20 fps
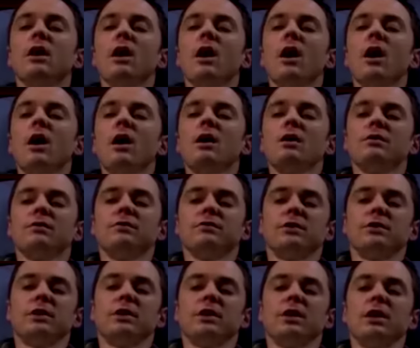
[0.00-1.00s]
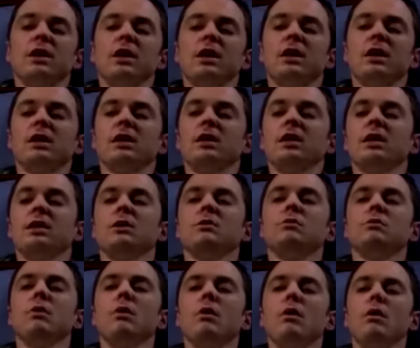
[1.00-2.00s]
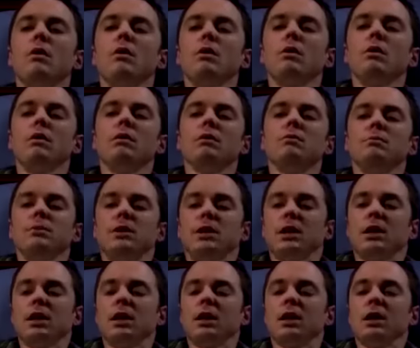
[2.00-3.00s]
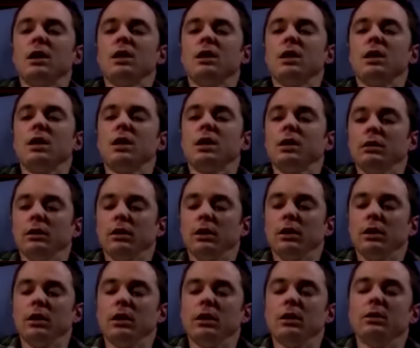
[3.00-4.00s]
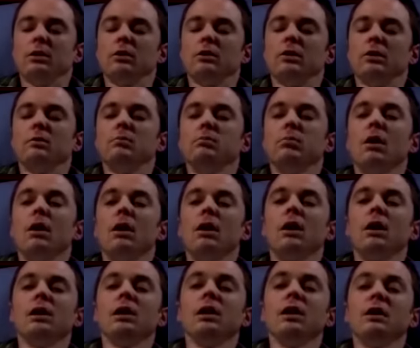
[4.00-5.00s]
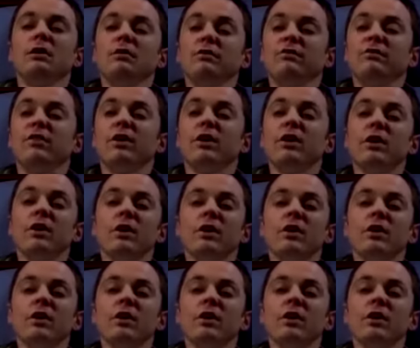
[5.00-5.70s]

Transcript: of become a household title. But did you know that it actually exists outside of the show?